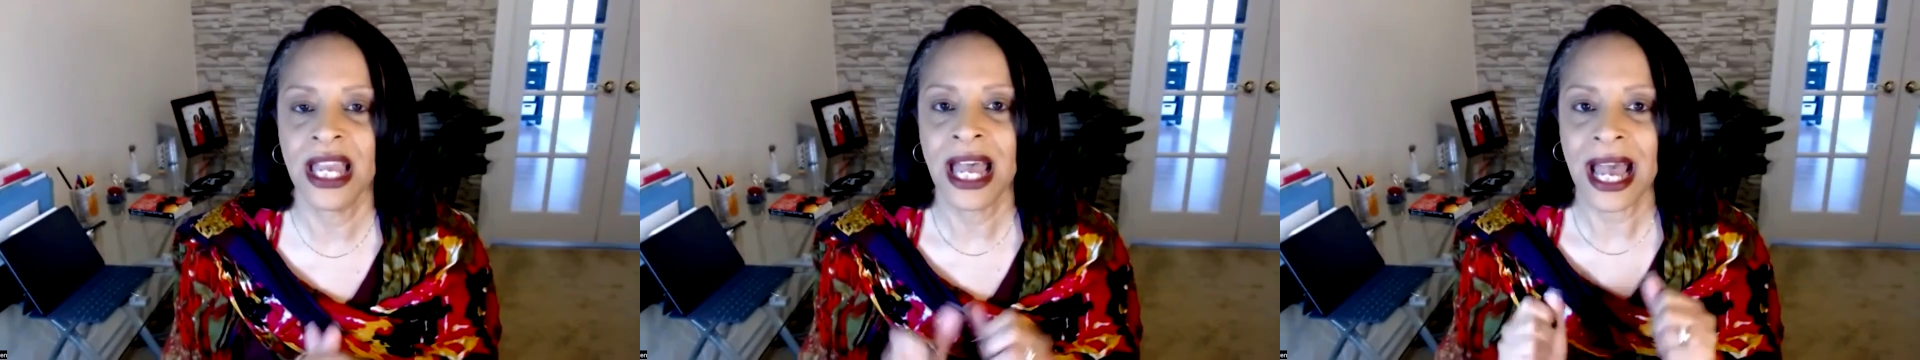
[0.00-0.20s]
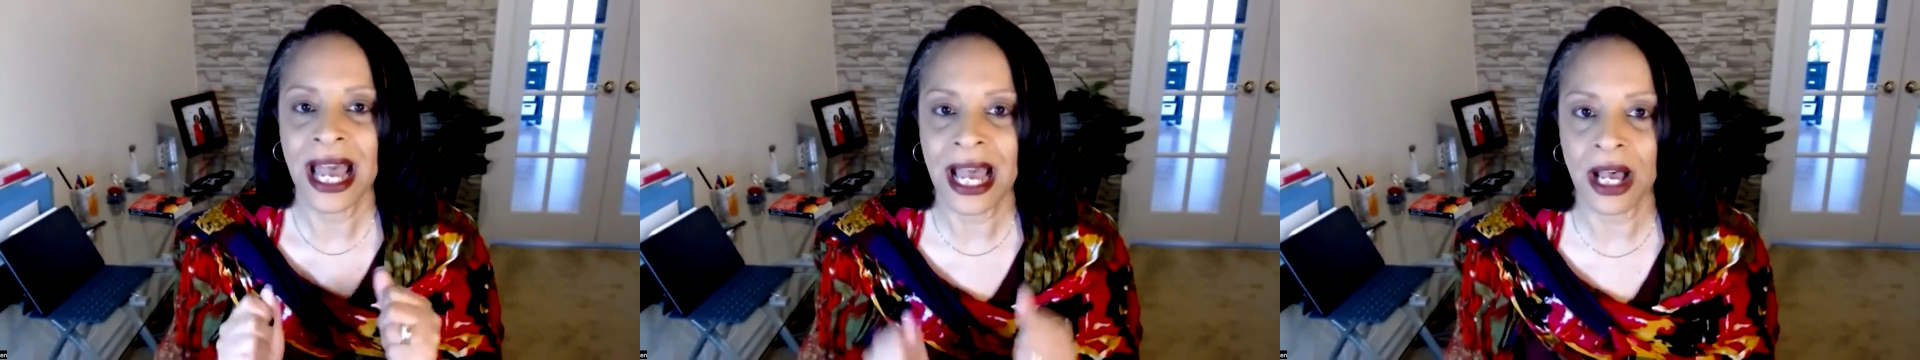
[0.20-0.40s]

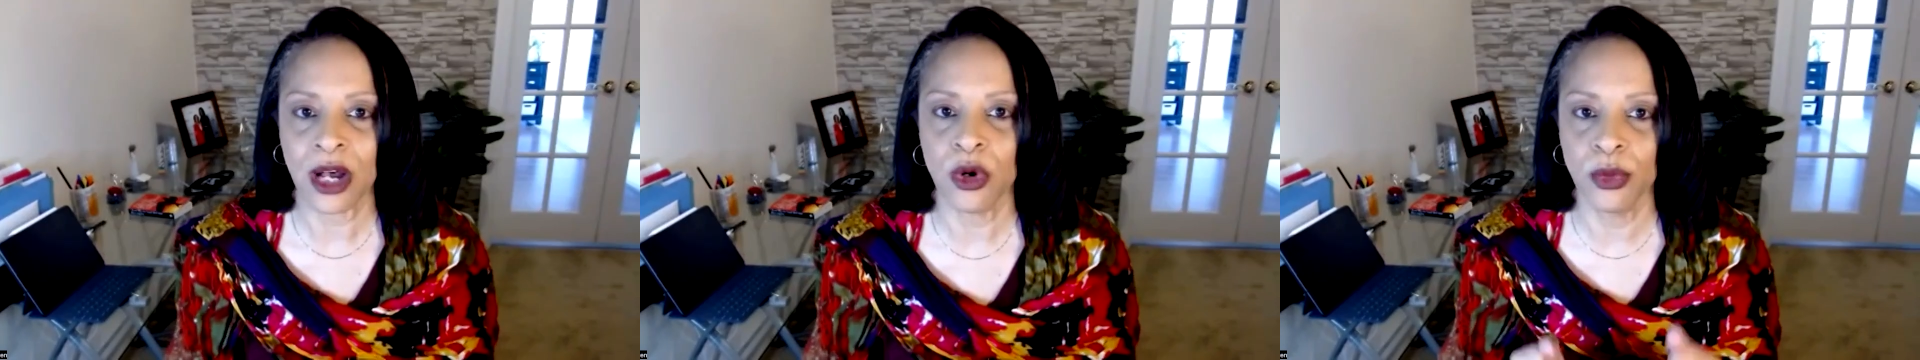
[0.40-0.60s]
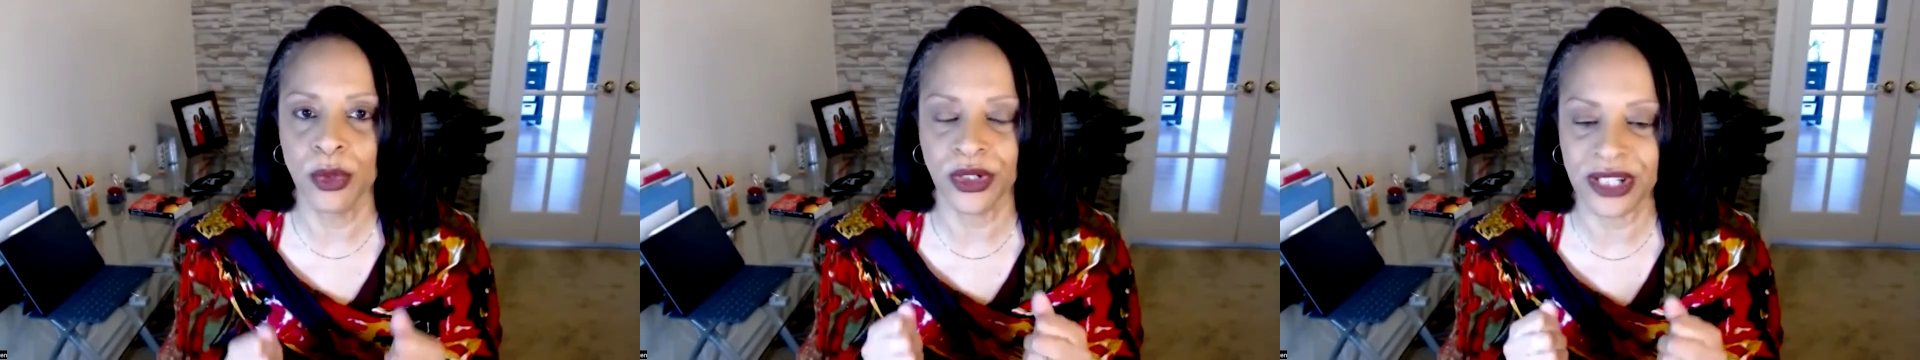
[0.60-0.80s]

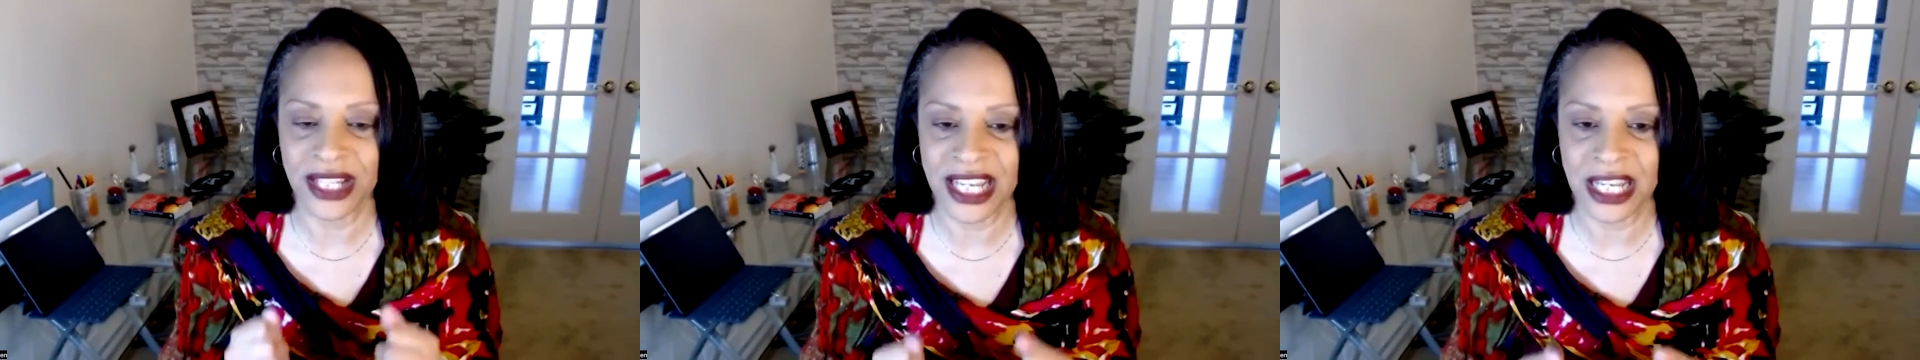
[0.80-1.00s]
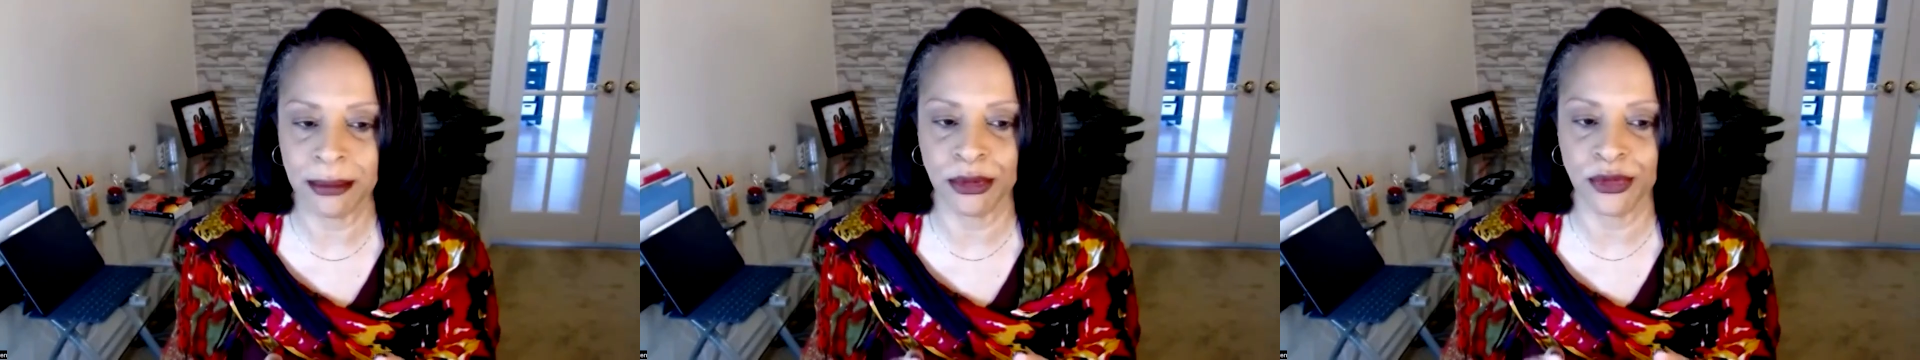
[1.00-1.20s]
how we're
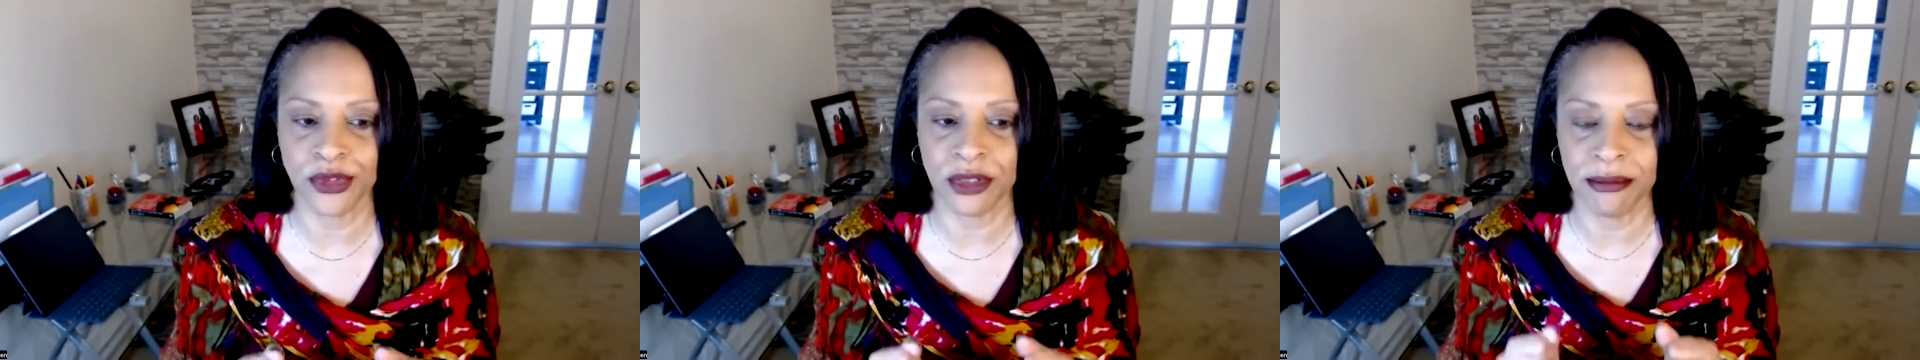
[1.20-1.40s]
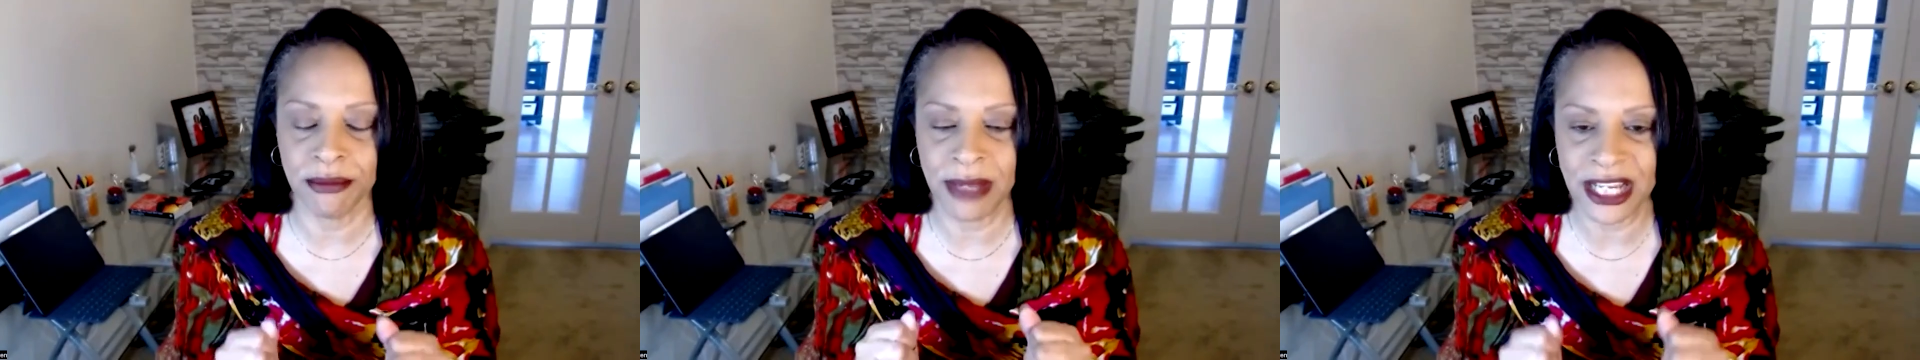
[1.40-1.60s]
able
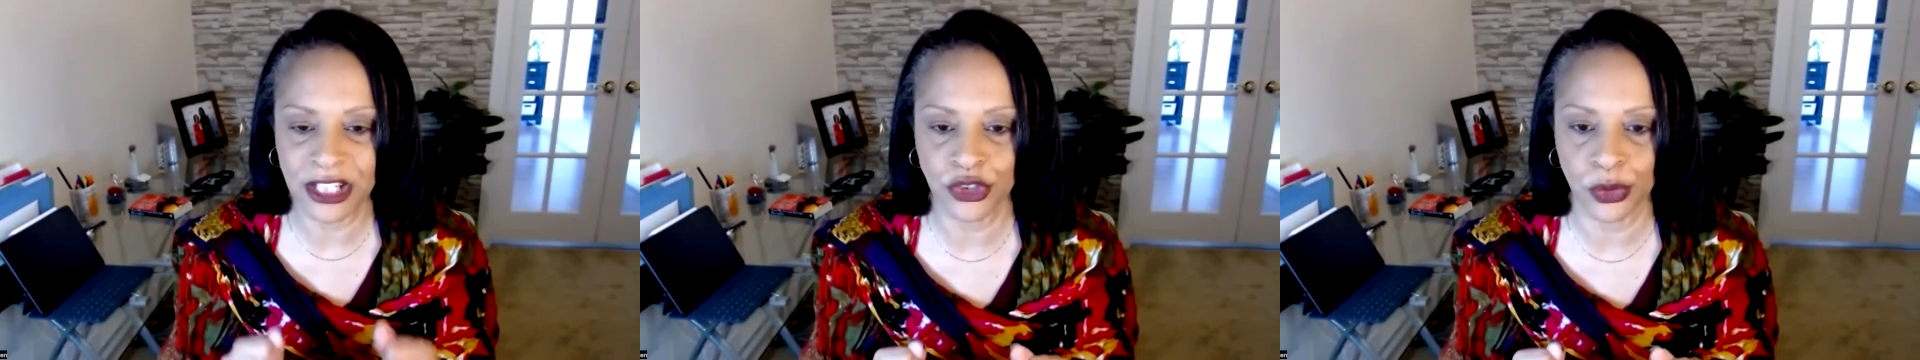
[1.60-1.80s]
to make